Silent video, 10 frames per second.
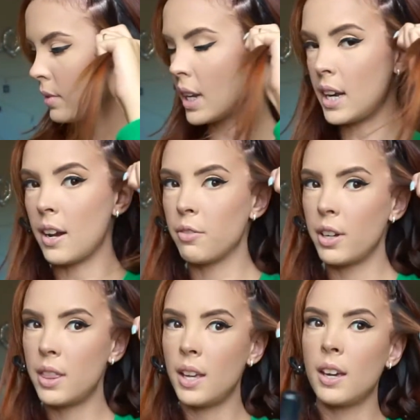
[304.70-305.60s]
And
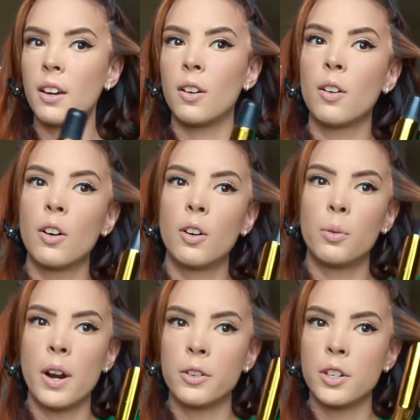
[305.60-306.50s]
everything
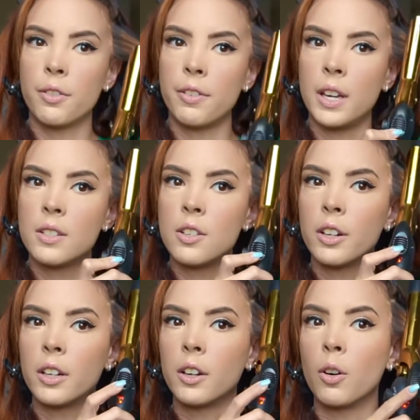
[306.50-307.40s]
around your face, you're
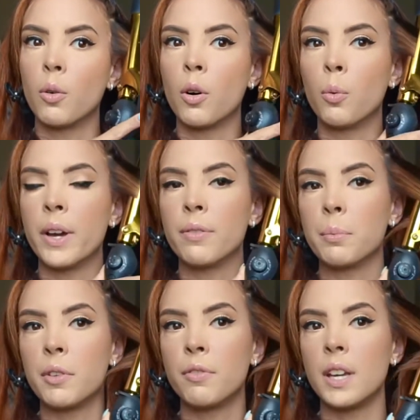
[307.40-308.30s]
gonna go away from
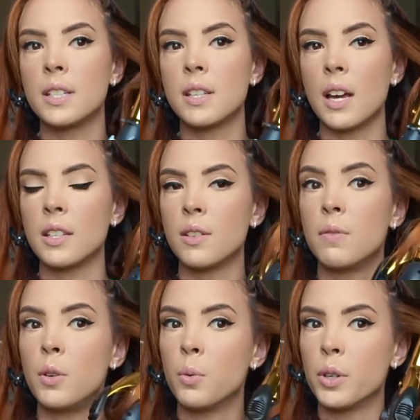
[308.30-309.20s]
the face as if
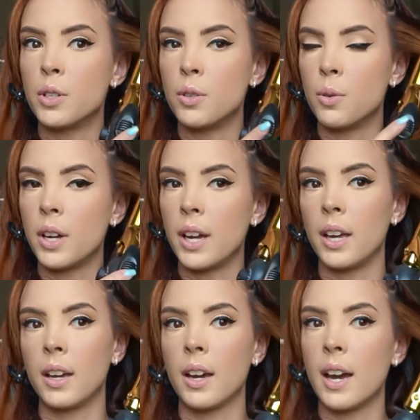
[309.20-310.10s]
you were doing